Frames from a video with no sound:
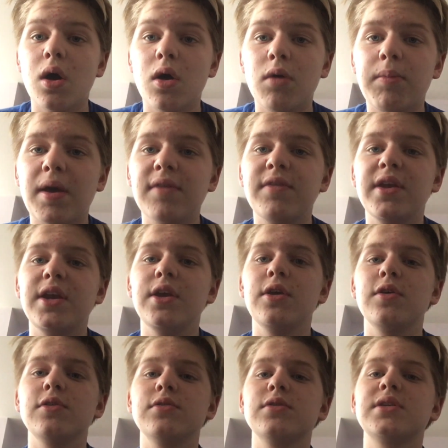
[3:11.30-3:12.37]
all my
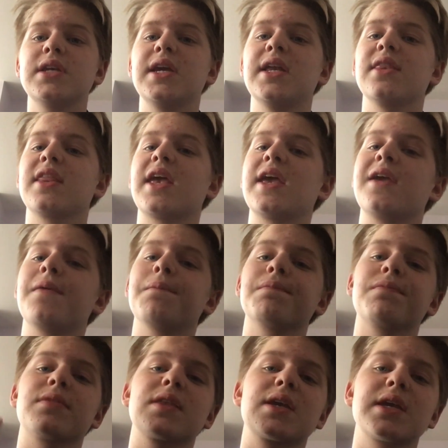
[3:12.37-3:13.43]
videos and like
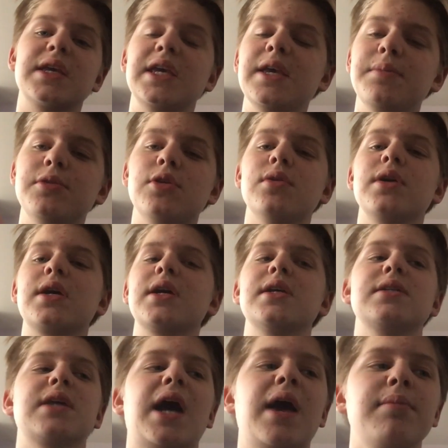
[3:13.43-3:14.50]
keep to it
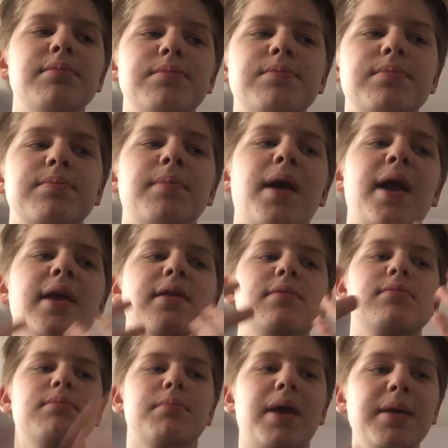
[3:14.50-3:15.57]
because I'm might
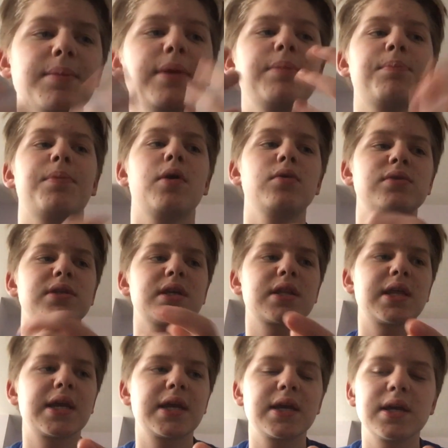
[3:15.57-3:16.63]
might be posting
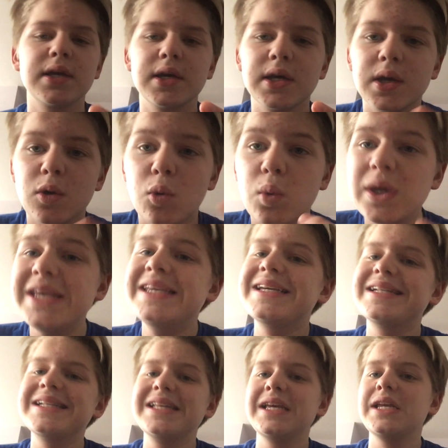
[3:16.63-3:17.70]
like
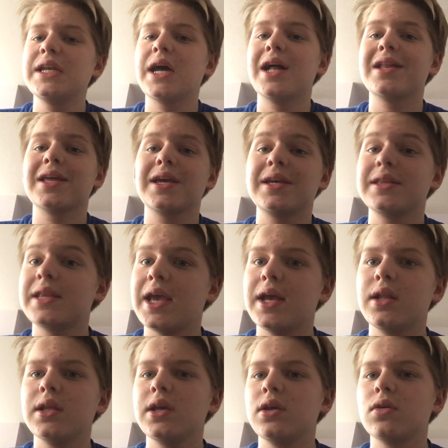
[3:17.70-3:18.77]
weekly not like
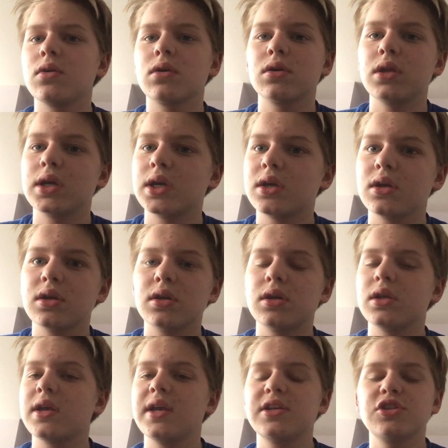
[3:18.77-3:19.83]
daily or like
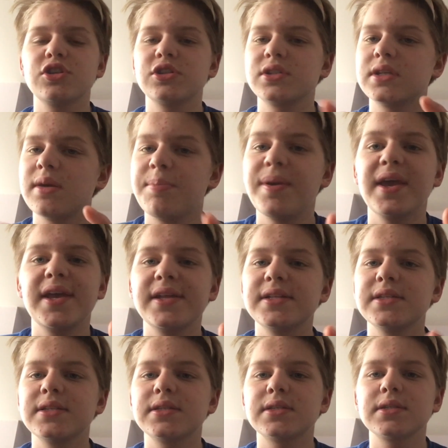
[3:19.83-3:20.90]
it just
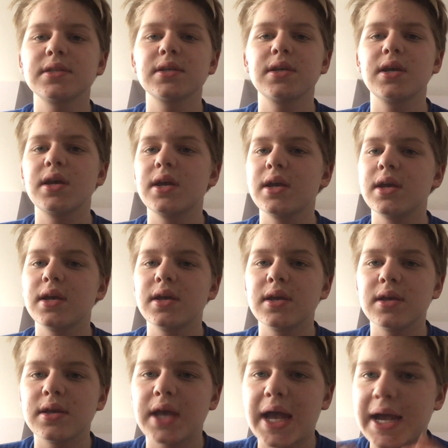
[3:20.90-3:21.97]
depends
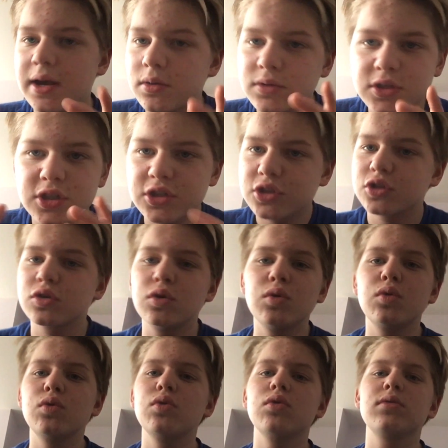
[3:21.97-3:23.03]
how it's just
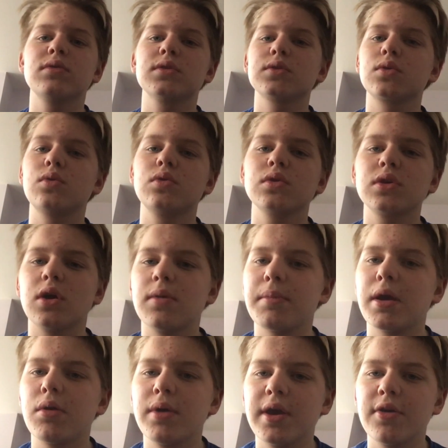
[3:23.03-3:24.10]
school School is on
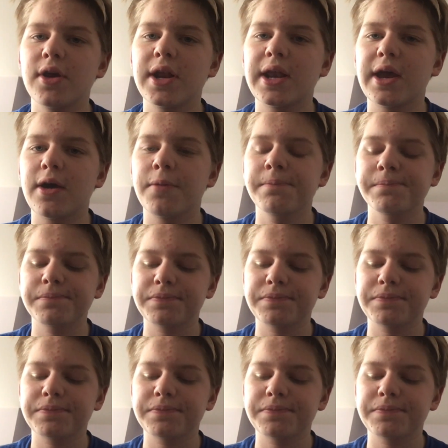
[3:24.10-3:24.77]
my way right now